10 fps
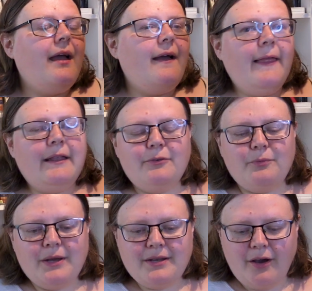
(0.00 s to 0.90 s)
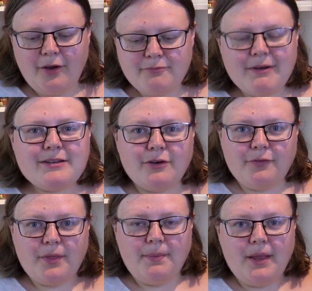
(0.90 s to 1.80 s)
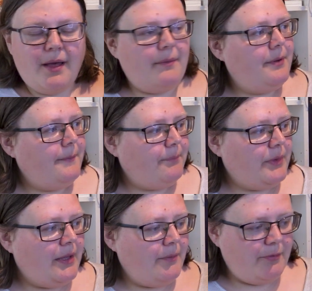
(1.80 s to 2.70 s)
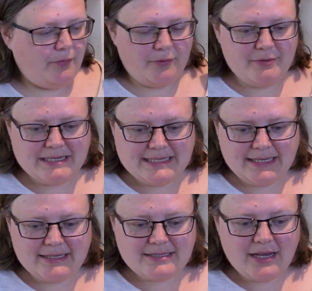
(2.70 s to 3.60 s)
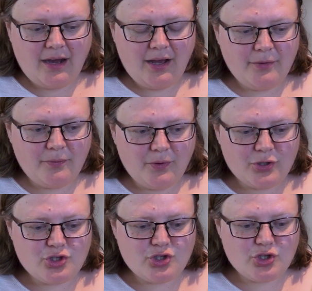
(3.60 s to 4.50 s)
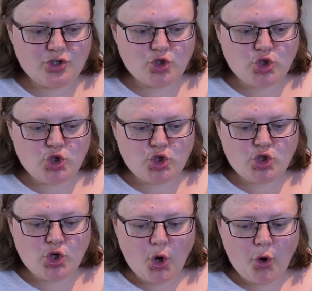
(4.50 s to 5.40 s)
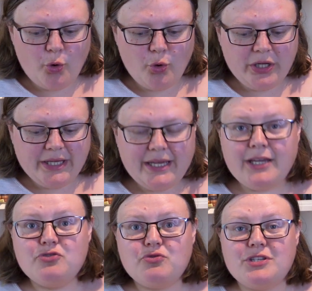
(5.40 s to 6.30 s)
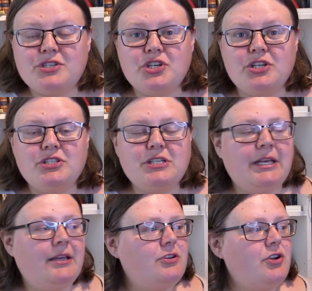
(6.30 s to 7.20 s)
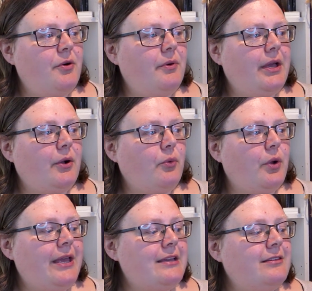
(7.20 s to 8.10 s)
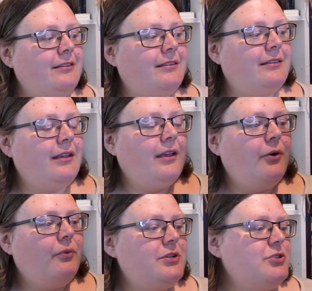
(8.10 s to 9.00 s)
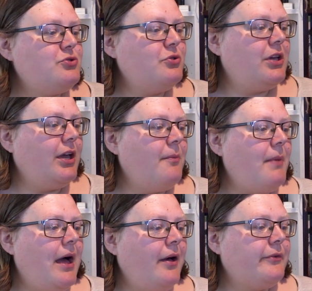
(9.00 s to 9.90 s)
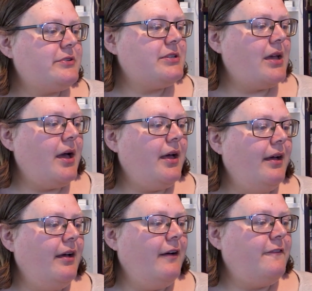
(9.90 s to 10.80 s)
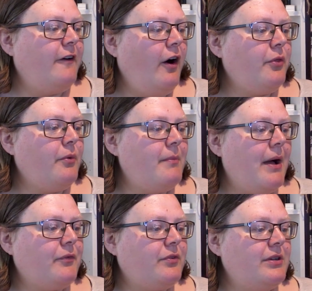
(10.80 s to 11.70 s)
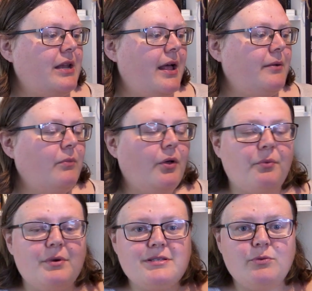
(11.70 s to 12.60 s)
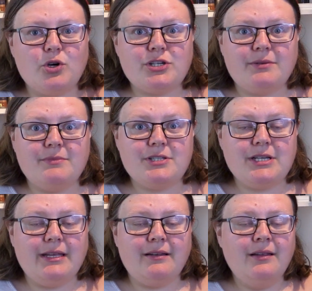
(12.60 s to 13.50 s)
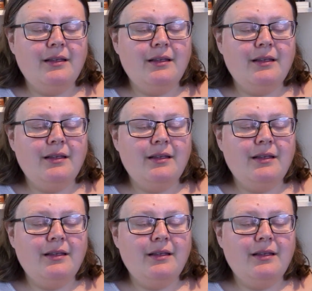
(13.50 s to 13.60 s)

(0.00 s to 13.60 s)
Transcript: And when I read off the blurb before reading it, I was so interested in knowing is when you're talking about father a mountain and mother is a washing machine,